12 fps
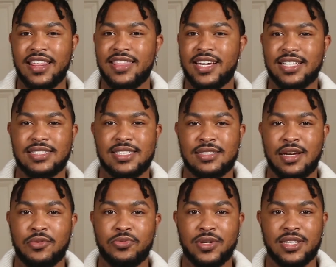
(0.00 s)
think it's just
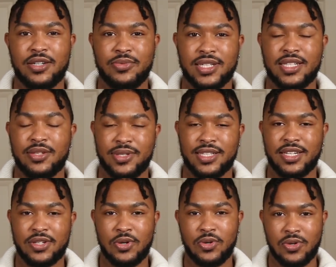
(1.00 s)
a really
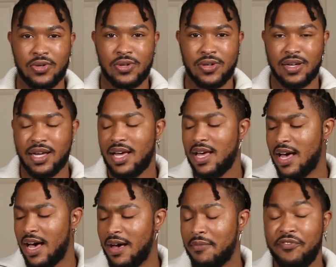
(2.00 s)
cool
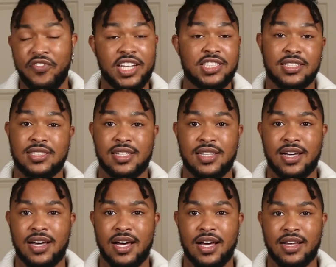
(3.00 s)
feature to
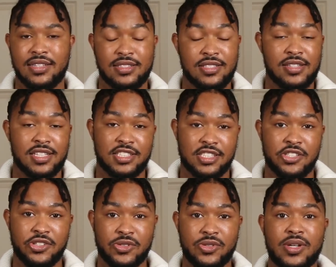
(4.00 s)
the
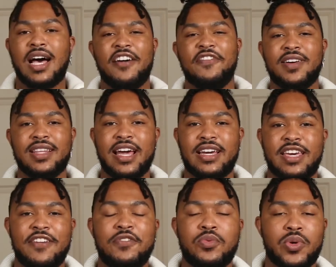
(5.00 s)
shoe. I feel like
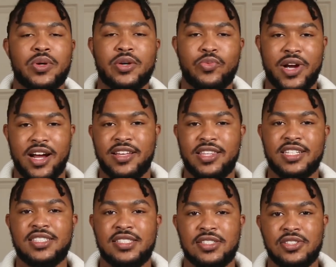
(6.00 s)
if you were to wear
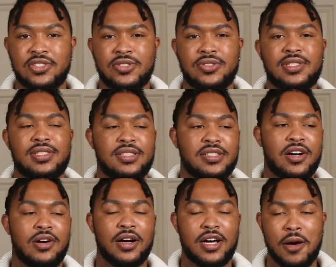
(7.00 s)
these shoes, you
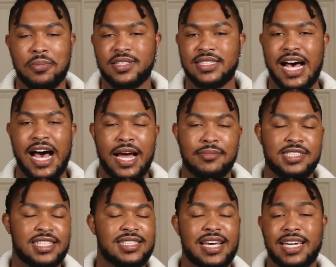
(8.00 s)
know, a couple of times,
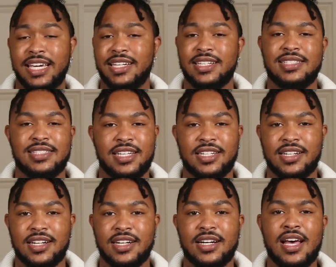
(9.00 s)
just like any
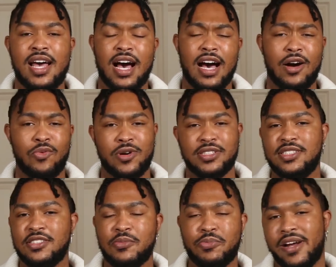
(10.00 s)
sneaker, once
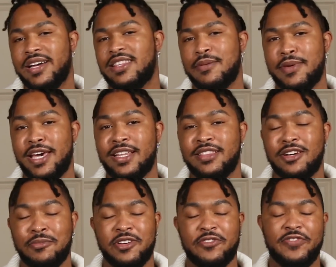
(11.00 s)
you break them in,
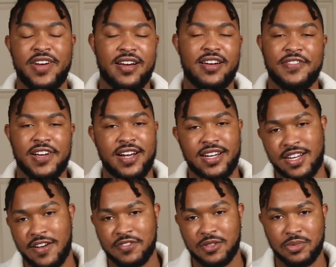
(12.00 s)
they'll be very
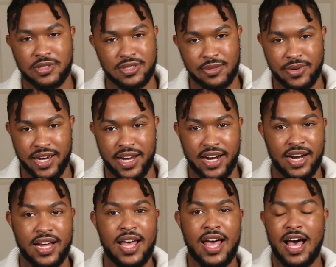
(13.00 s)
comfortable to wear.